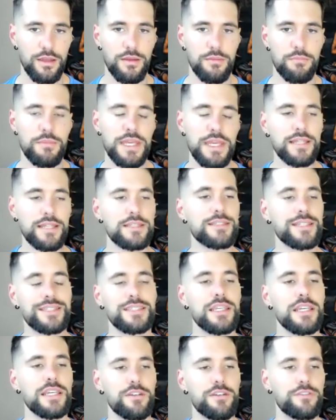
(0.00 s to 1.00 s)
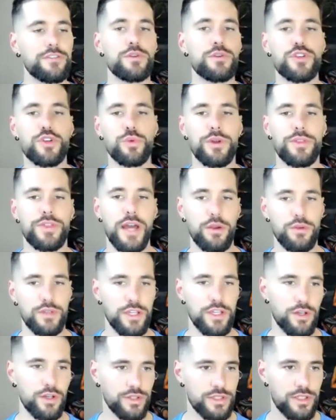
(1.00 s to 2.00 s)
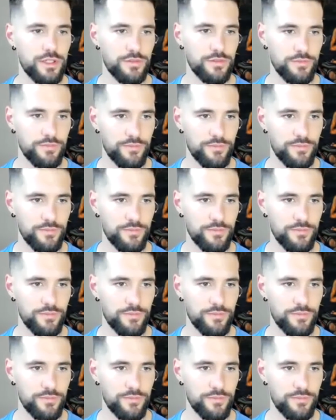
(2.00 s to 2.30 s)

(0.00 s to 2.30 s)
means to seek a future without guilt.